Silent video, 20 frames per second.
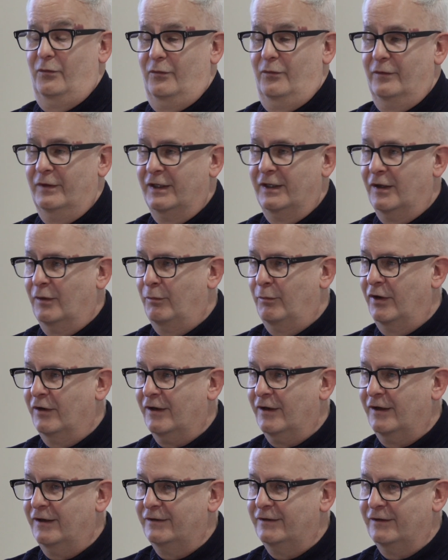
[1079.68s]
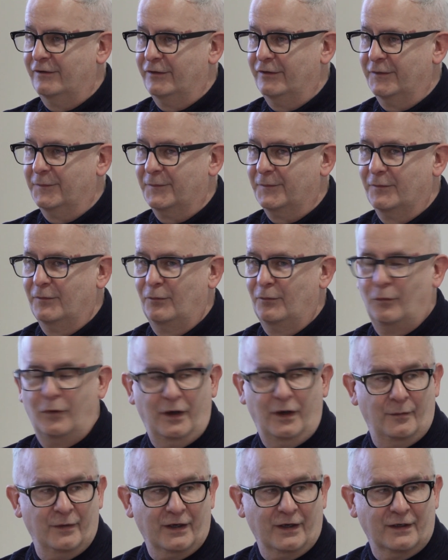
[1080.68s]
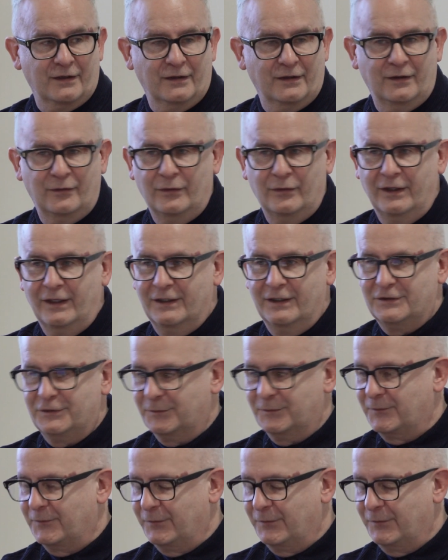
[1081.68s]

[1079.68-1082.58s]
you go bog-eyed, don't you? What am I going to do with this?